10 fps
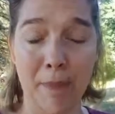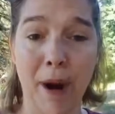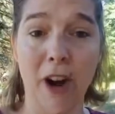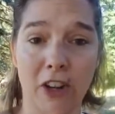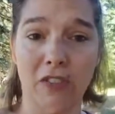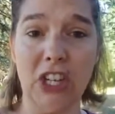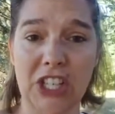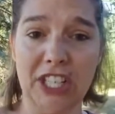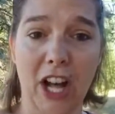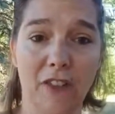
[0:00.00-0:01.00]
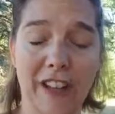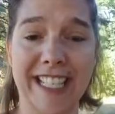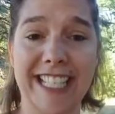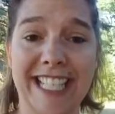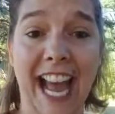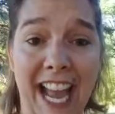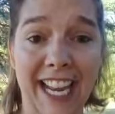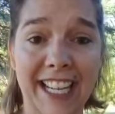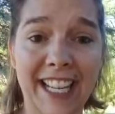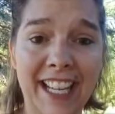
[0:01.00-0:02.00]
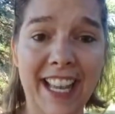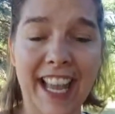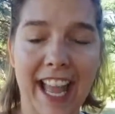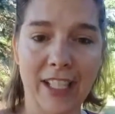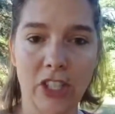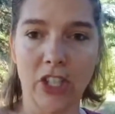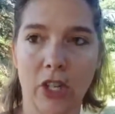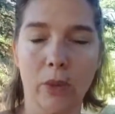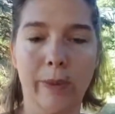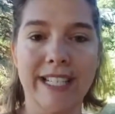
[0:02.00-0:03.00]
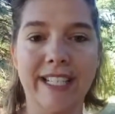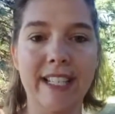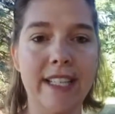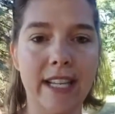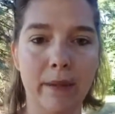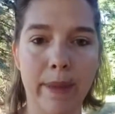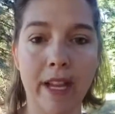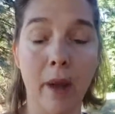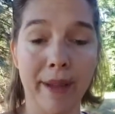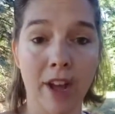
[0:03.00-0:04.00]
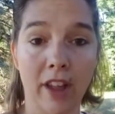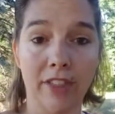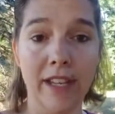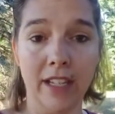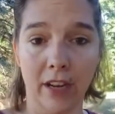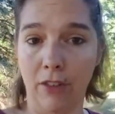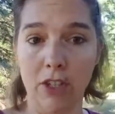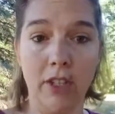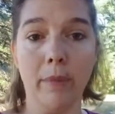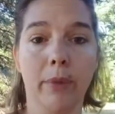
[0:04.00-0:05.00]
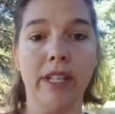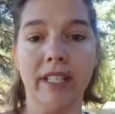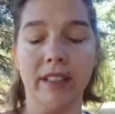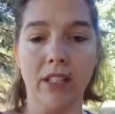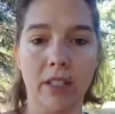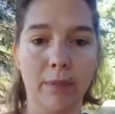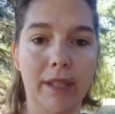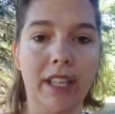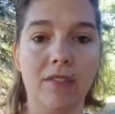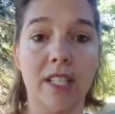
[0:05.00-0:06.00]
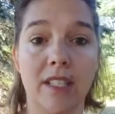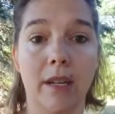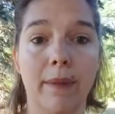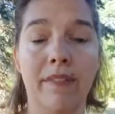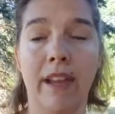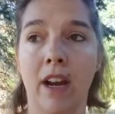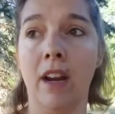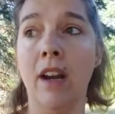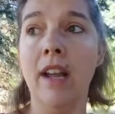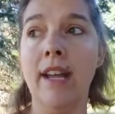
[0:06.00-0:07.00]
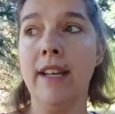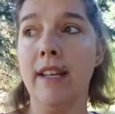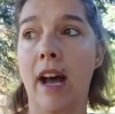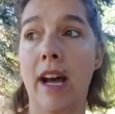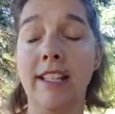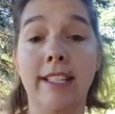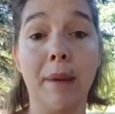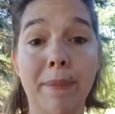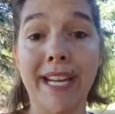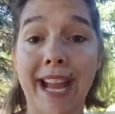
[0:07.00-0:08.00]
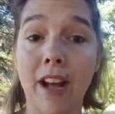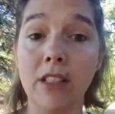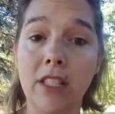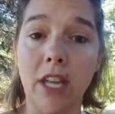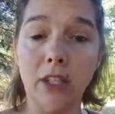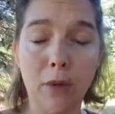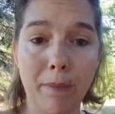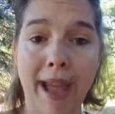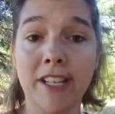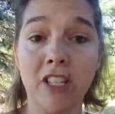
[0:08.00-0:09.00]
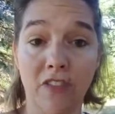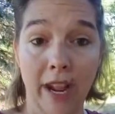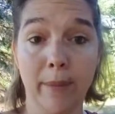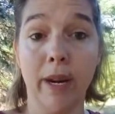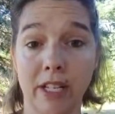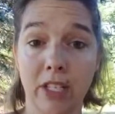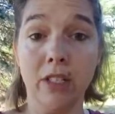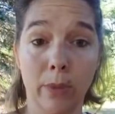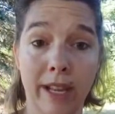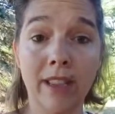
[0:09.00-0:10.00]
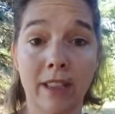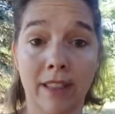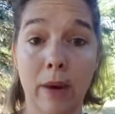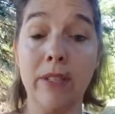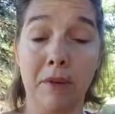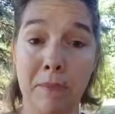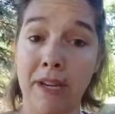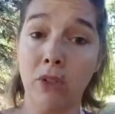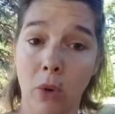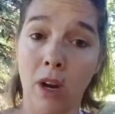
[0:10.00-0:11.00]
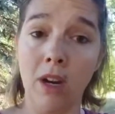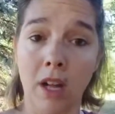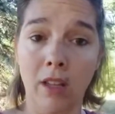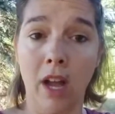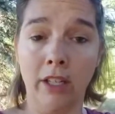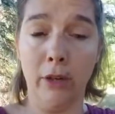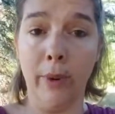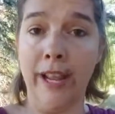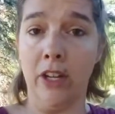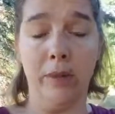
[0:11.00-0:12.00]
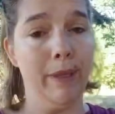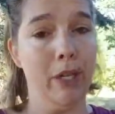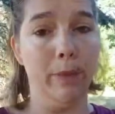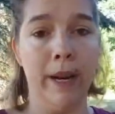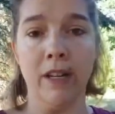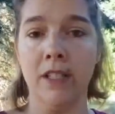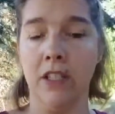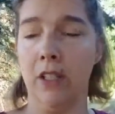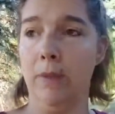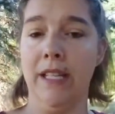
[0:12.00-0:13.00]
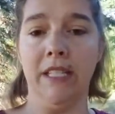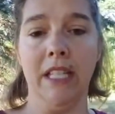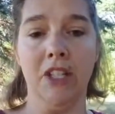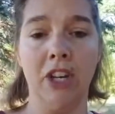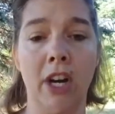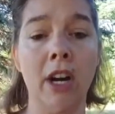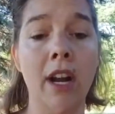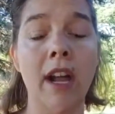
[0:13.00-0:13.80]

a part of yourself inside and you're resisting becoming authentic for some reason. There's a belief system in there uh, somebody else that you matched vibrations with that was a mentor along your way. It could be your parent, it could be a teacher.